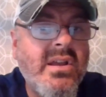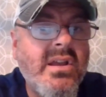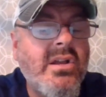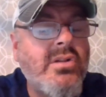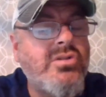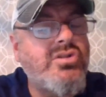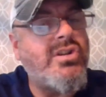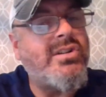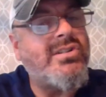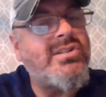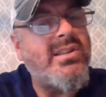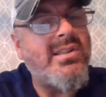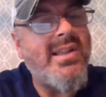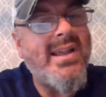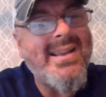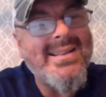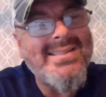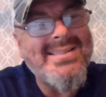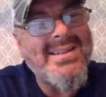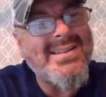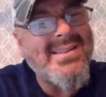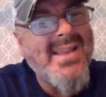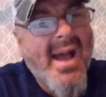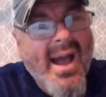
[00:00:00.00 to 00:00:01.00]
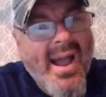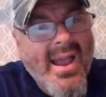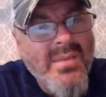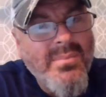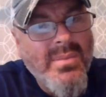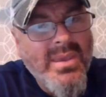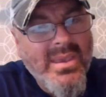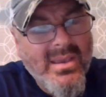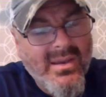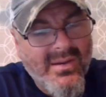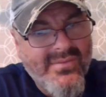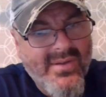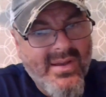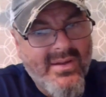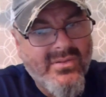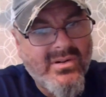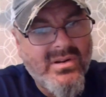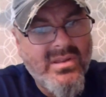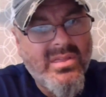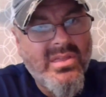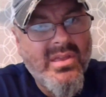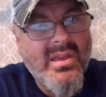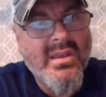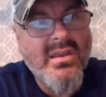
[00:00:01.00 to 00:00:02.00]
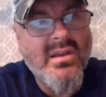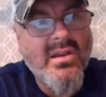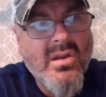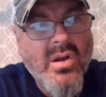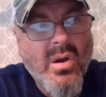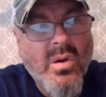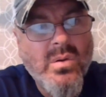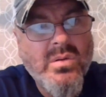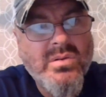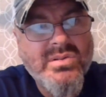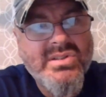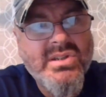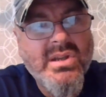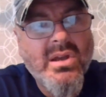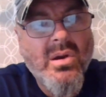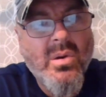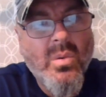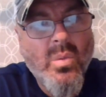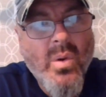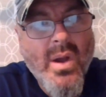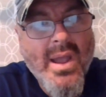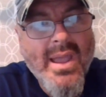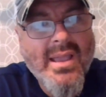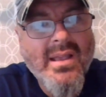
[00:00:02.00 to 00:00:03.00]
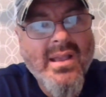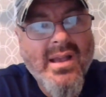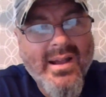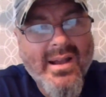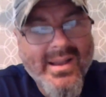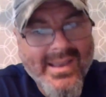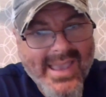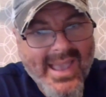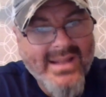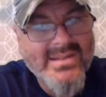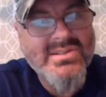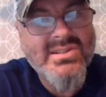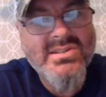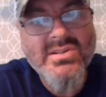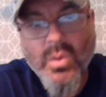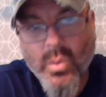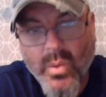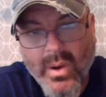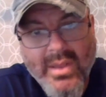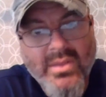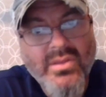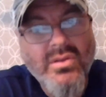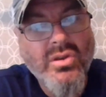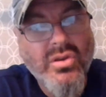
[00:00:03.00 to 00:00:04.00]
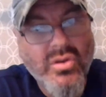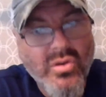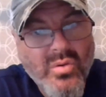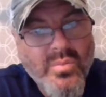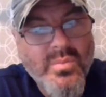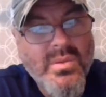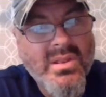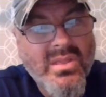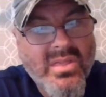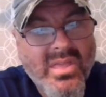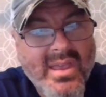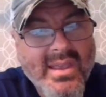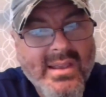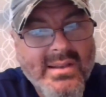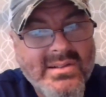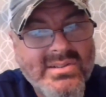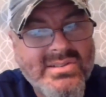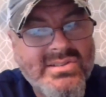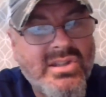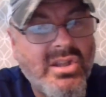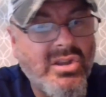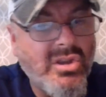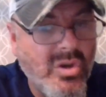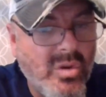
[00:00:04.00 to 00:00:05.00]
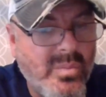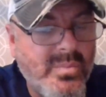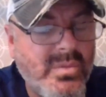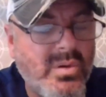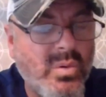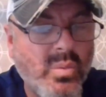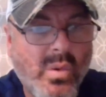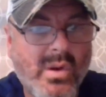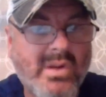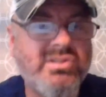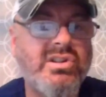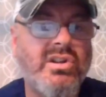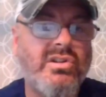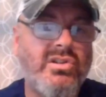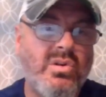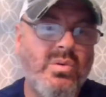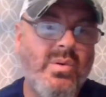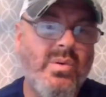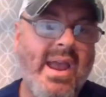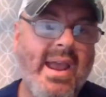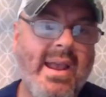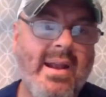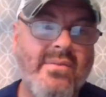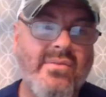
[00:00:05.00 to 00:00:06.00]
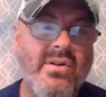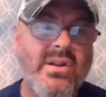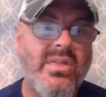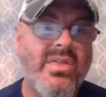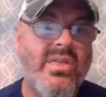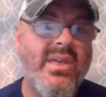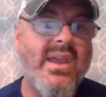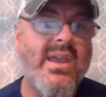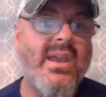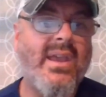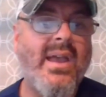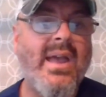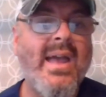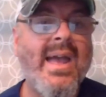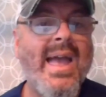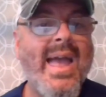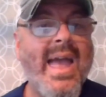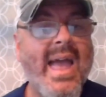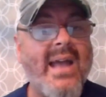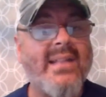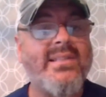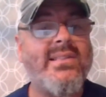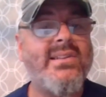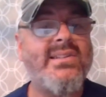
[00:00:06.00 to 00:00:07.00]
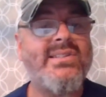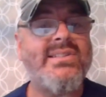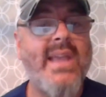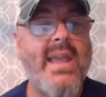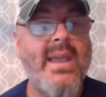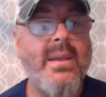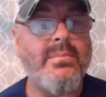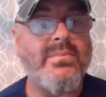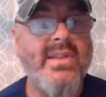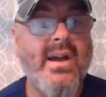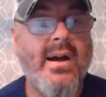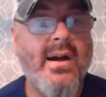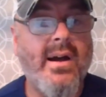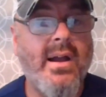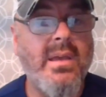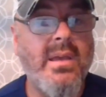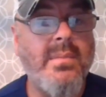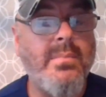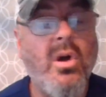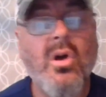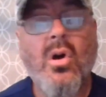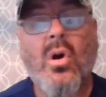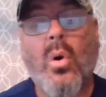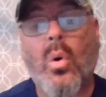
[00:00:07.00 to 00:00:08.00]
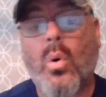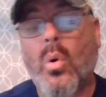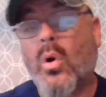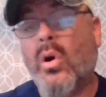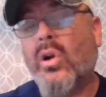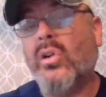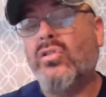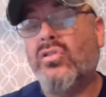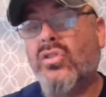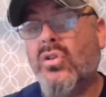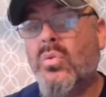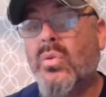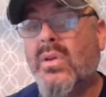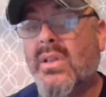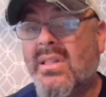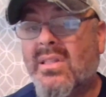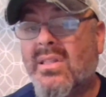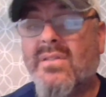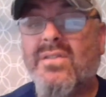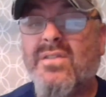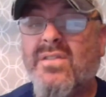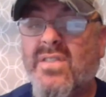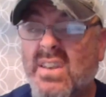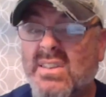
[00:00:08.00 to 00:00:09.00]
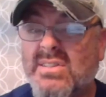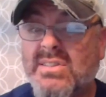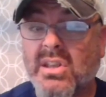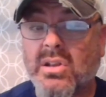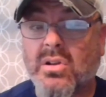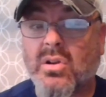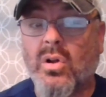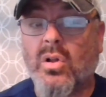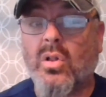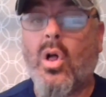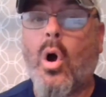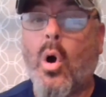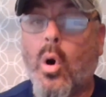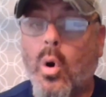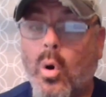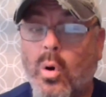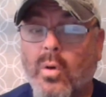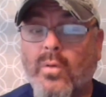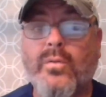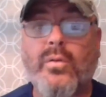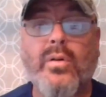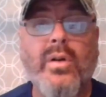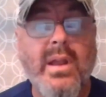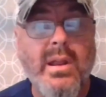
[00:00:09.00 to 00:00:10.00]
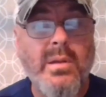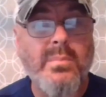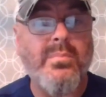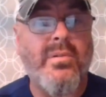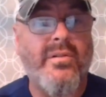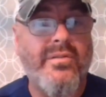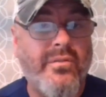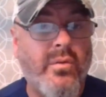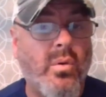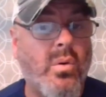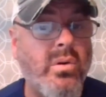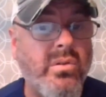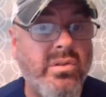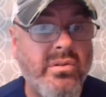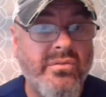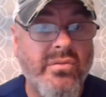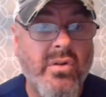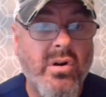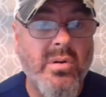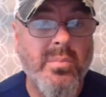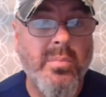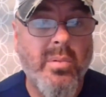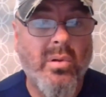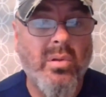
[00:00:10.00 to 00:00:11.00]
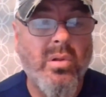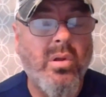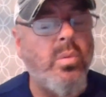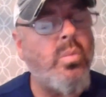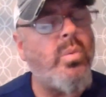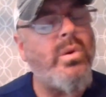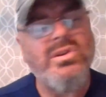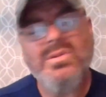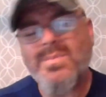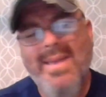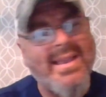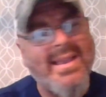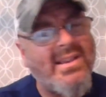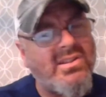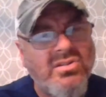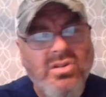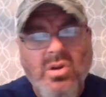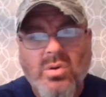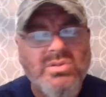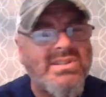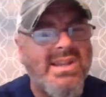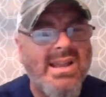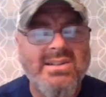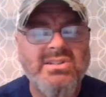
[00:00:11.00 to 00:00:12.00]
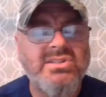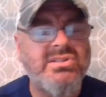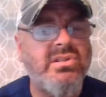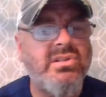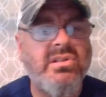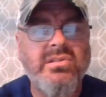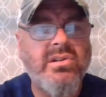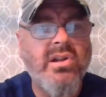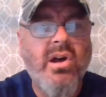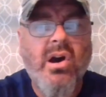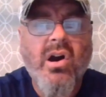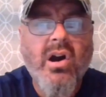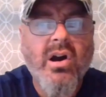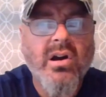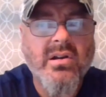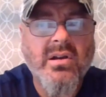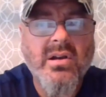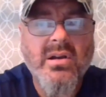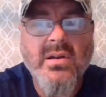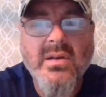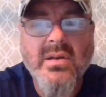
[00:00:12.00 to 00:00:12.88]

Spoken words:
Just like the timing of everything goes away against the way the human thinks. The human wants to do everything at the same time or doing the physical over and before the verbal, which makes no sense to the dog.